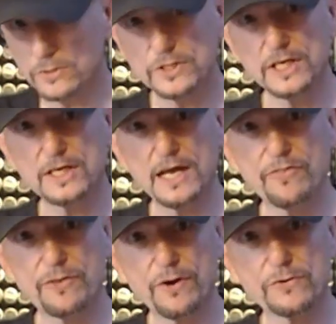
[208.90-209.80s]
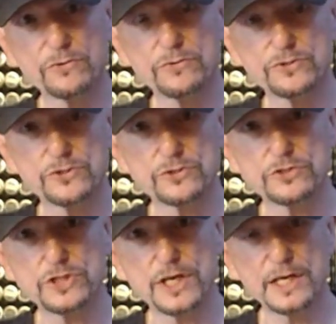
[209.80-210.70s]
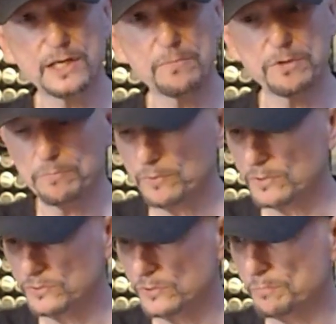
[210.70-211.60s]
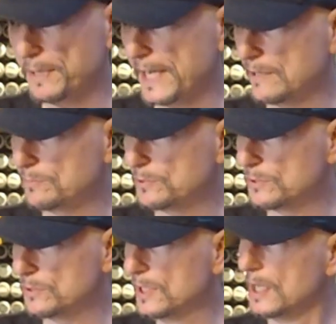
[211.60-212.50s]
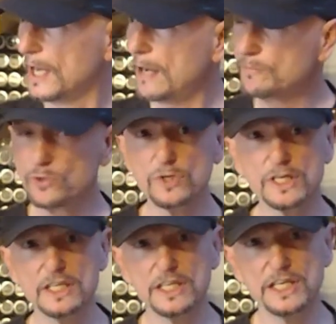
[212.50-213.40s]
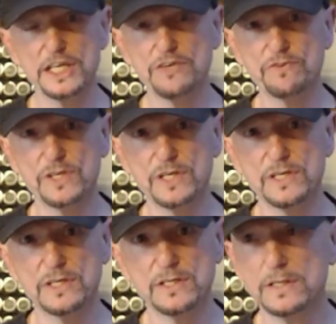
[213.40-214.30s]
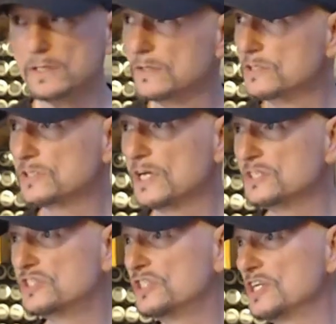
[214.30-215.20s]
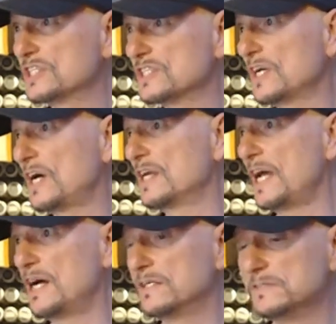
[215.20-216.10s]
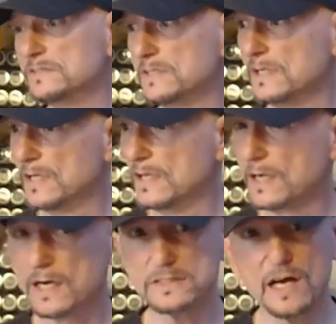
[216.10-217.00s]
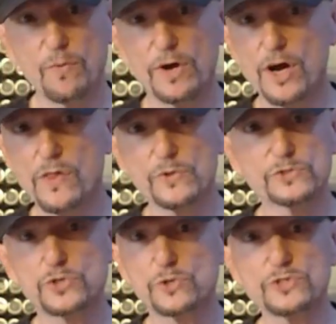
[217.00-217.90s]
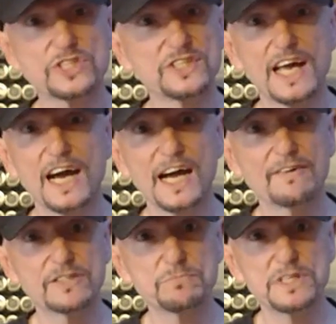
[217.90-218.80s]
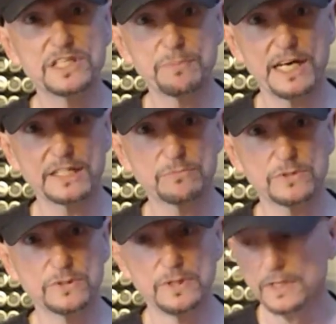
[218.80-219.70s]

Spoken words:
I'll take you out there. I'll do the sugar shake. I'm going to do a panel pull. I'm doing it in the evening. The sun's just gone down because I want all those girls in that hive, as many as possible.